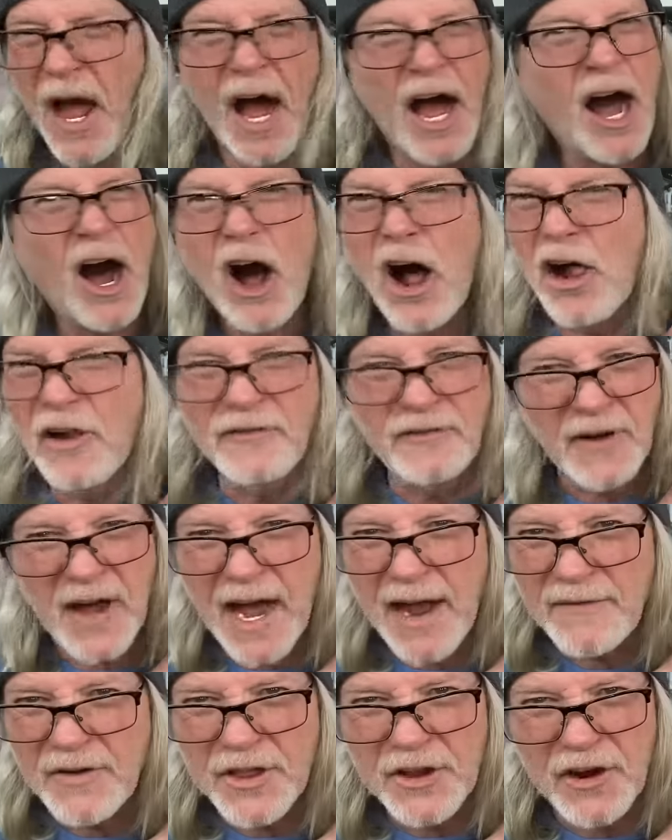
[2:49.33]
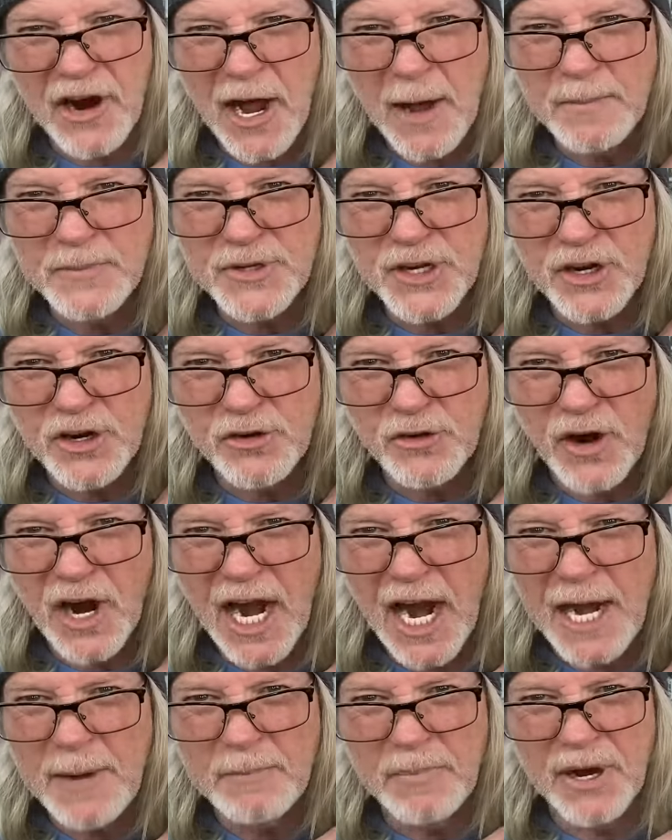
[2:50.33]
All five of their albums are
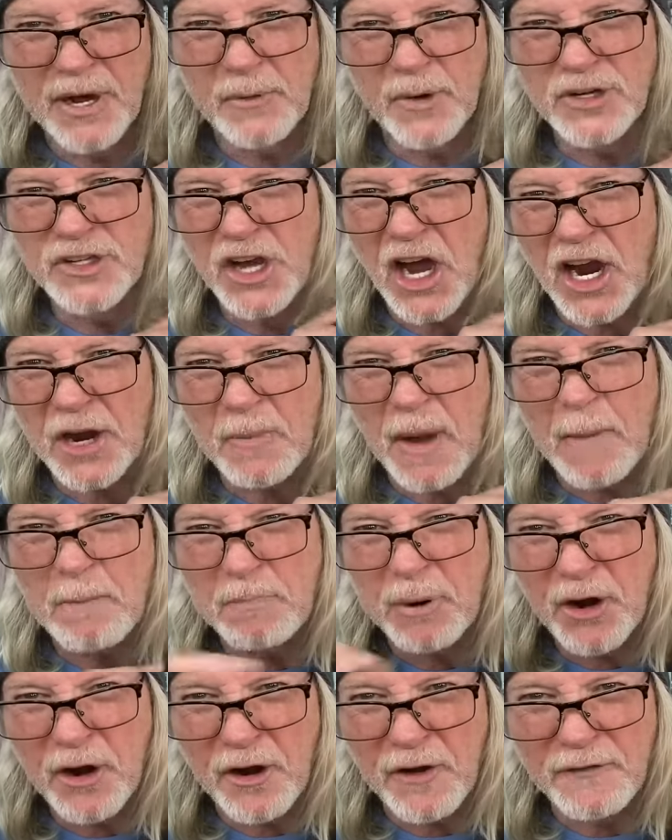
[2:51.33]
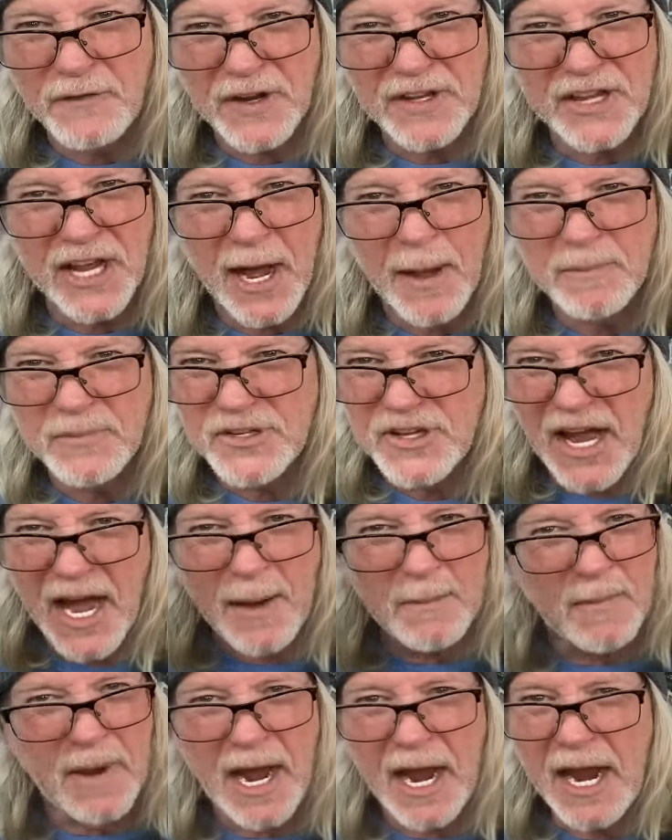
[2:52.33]
great, but we're talking about perfect albums,
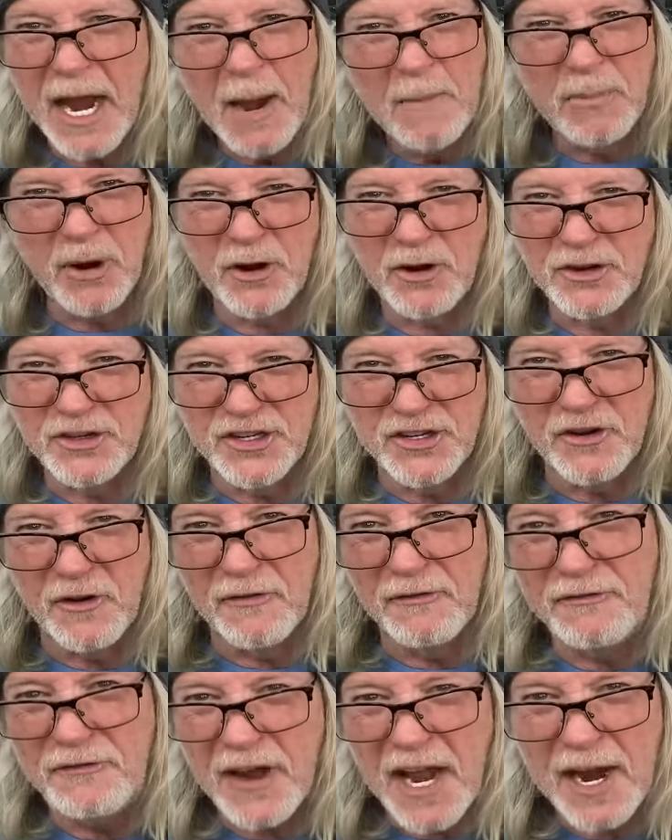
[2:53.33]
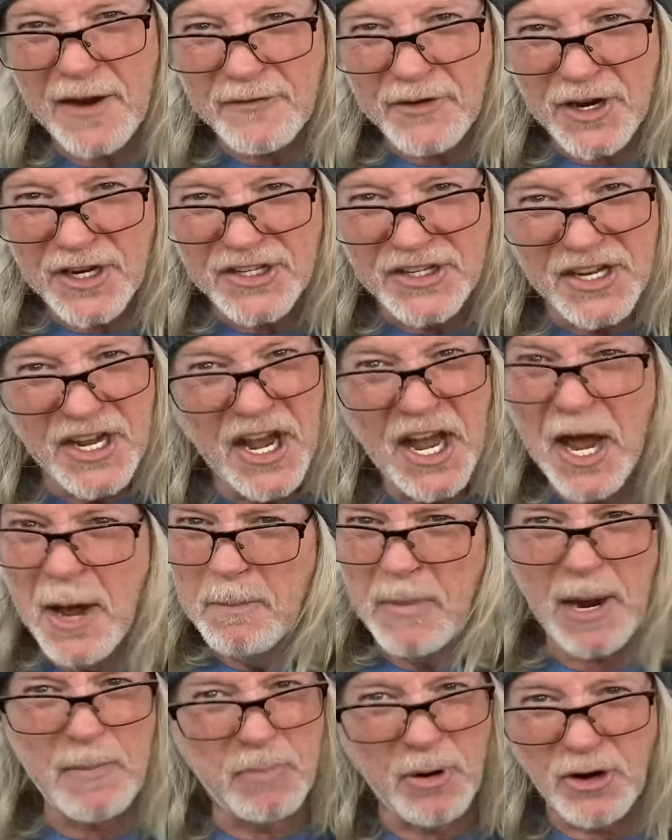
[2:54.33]
not my personal favorites.
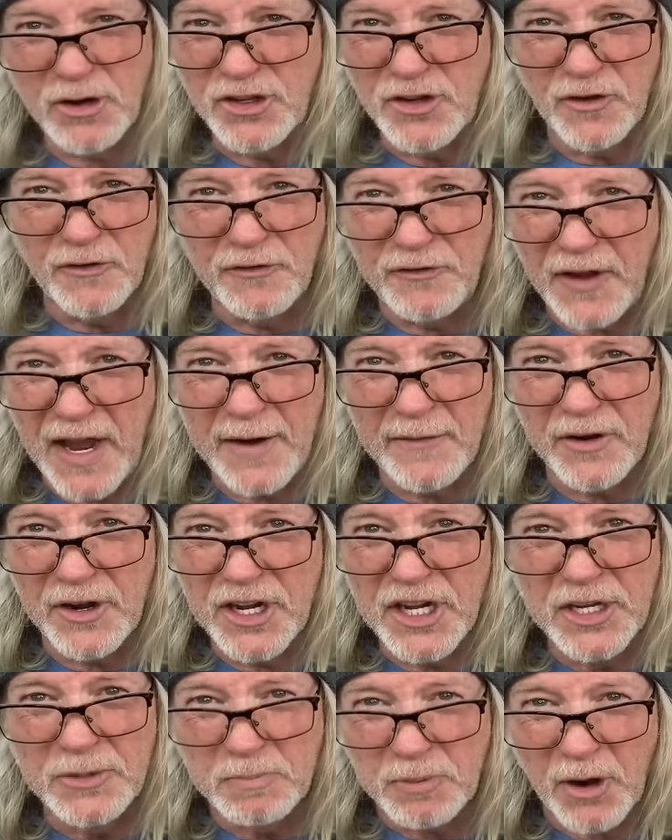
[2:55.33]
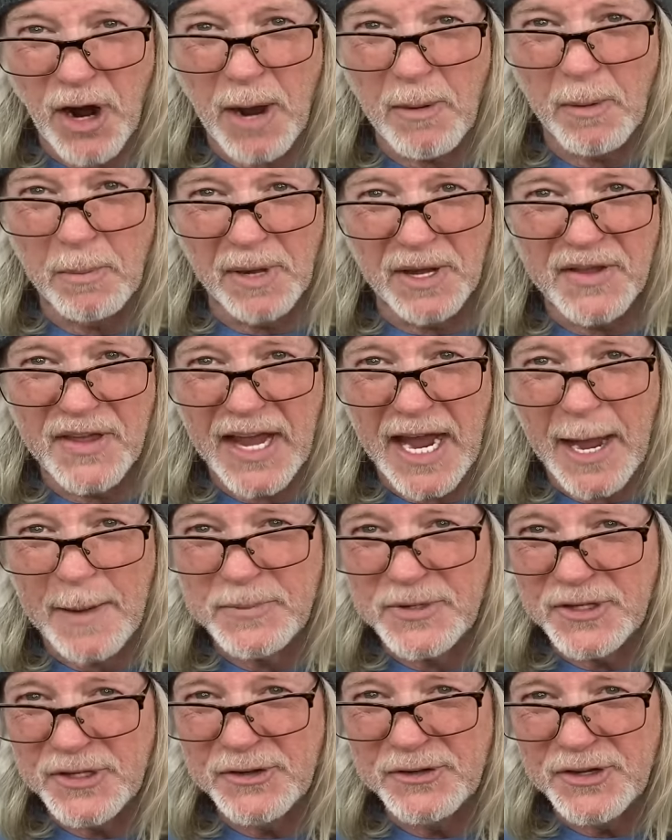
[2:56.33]
My personal favorite is probably the
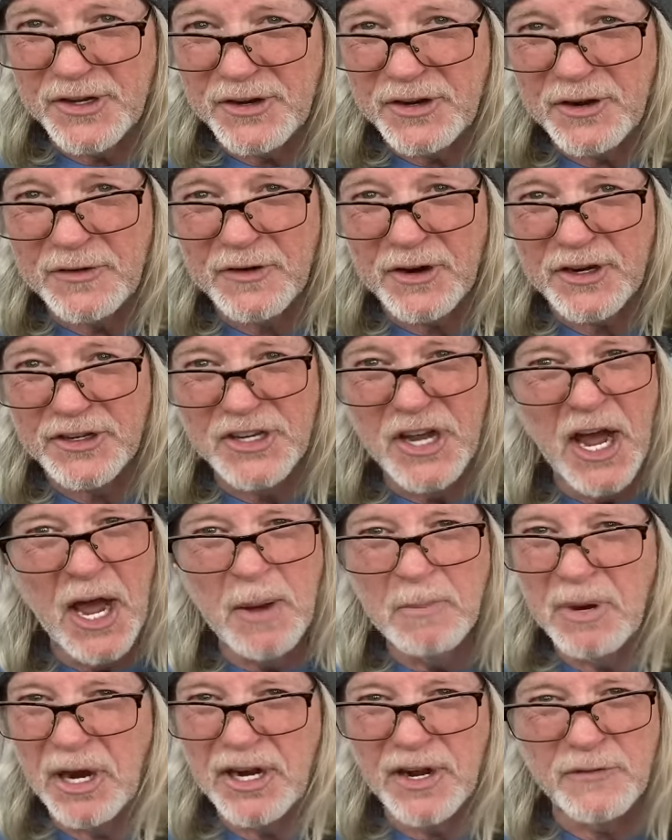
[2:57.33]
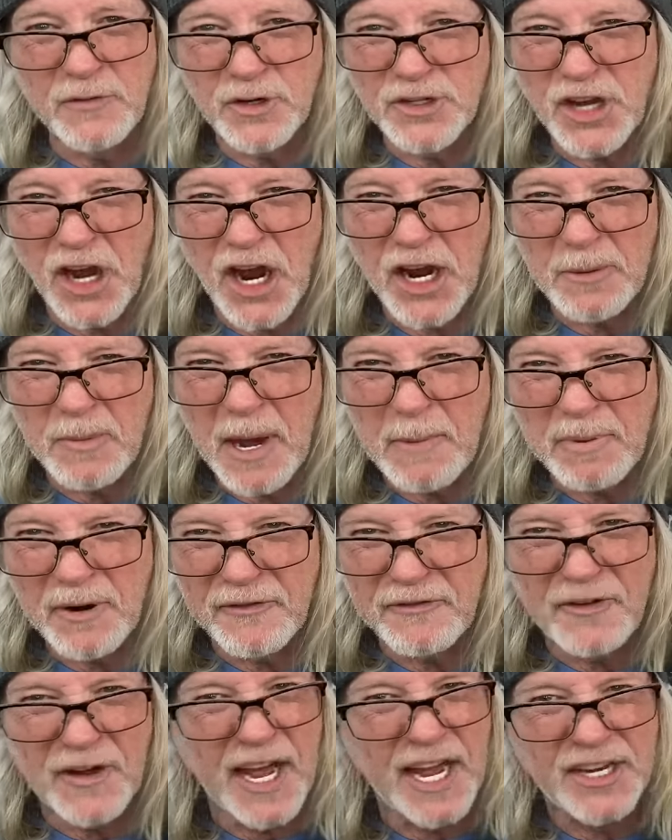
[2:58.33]
Absolute Universe, but if we're talking about
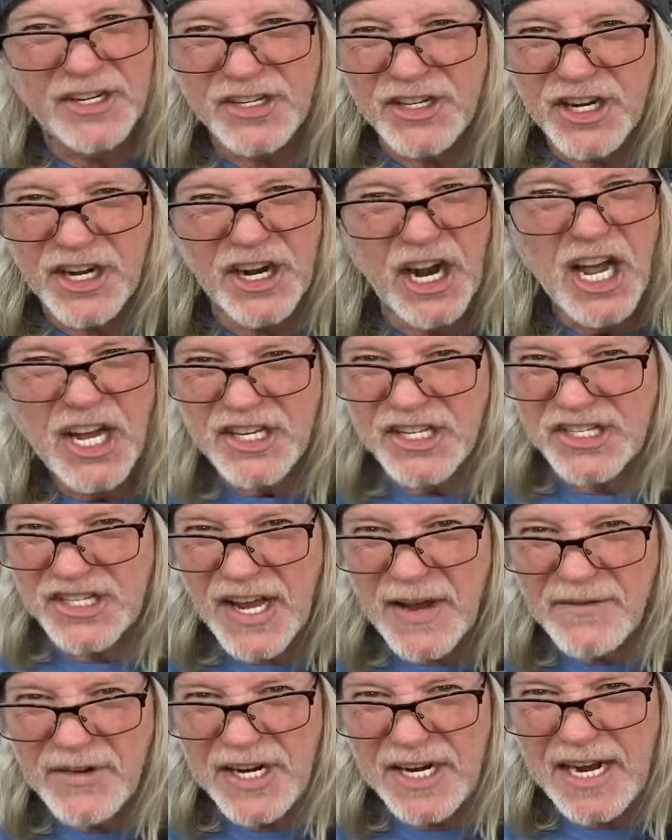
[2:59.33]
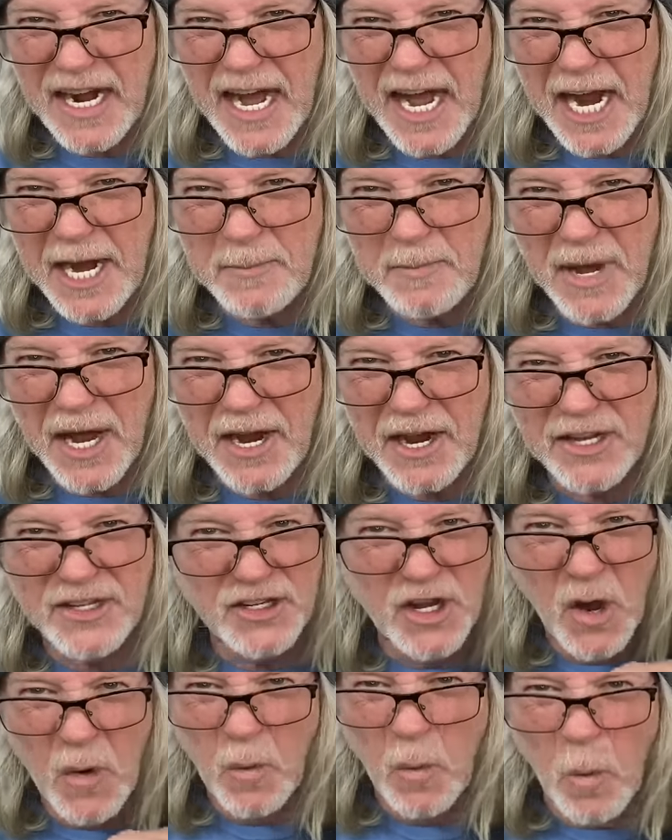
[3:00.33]
perfection, 79 minutes,
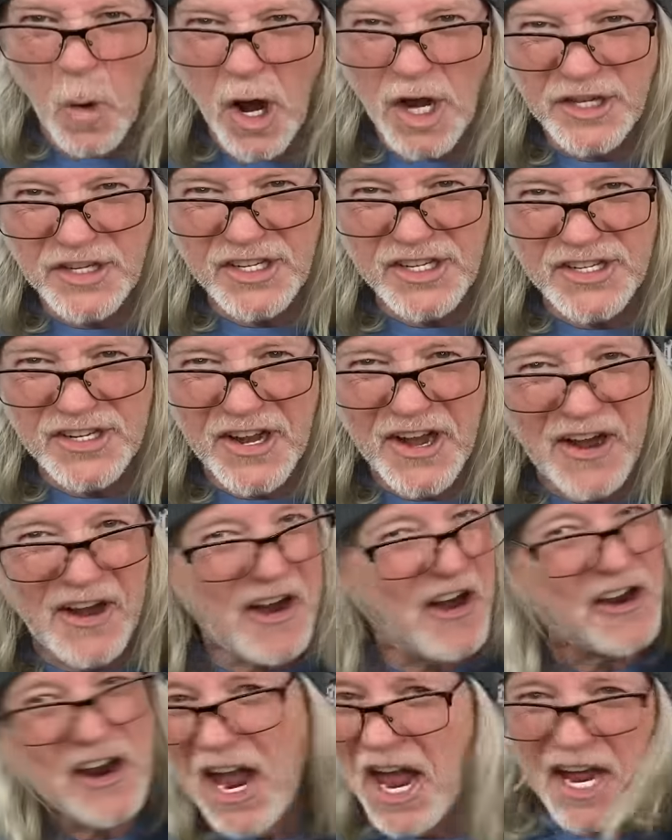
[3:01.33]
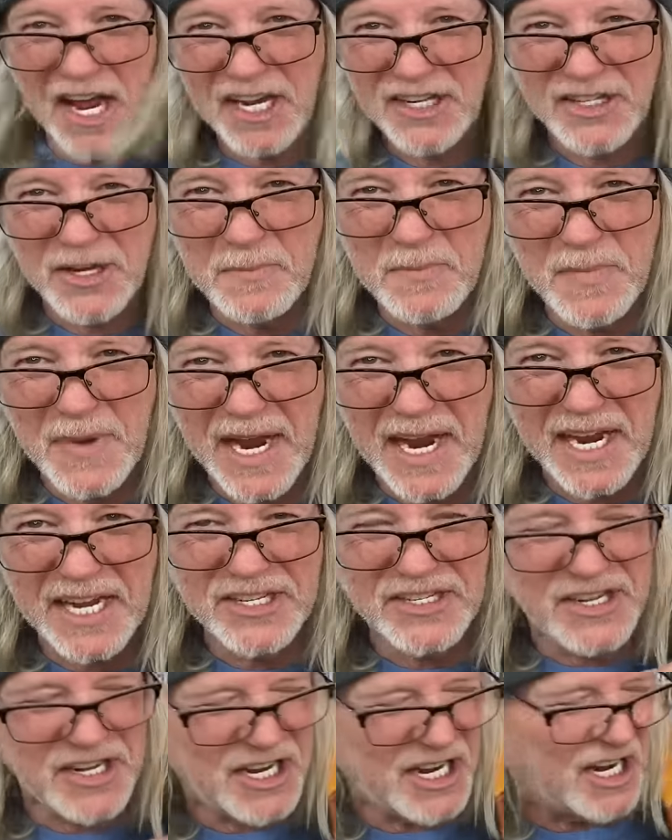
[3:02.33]
one song, it's
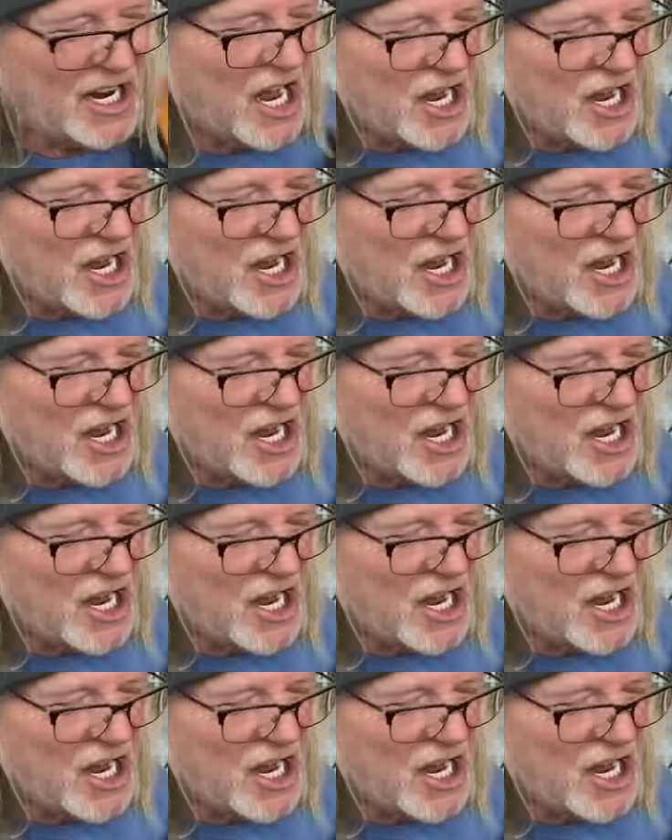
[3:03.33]
amazing.